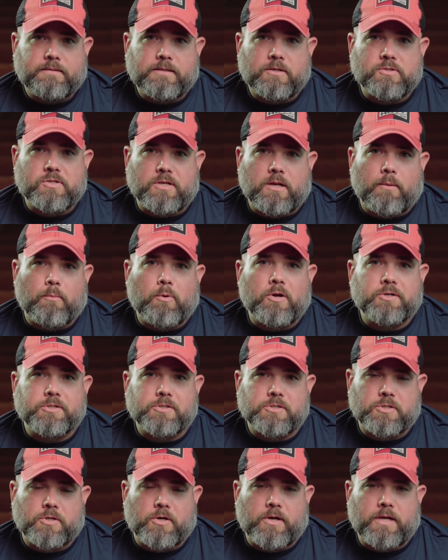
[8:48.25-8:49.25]
There's a number on
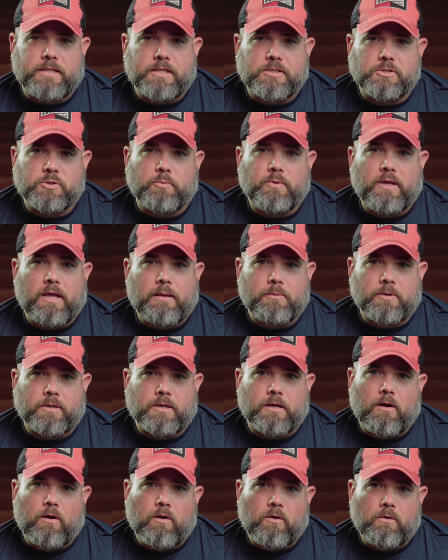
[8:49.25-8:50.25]
your screen that you'll be able to
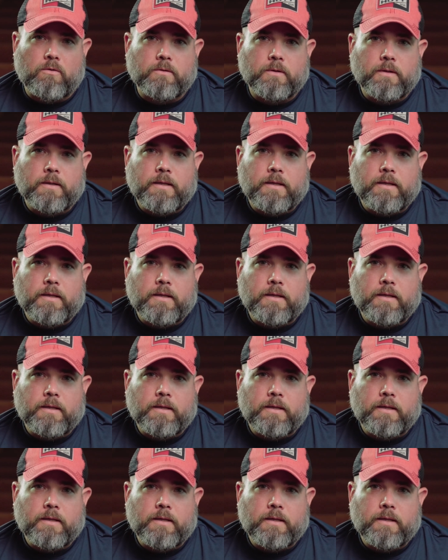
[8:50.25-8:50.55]
call,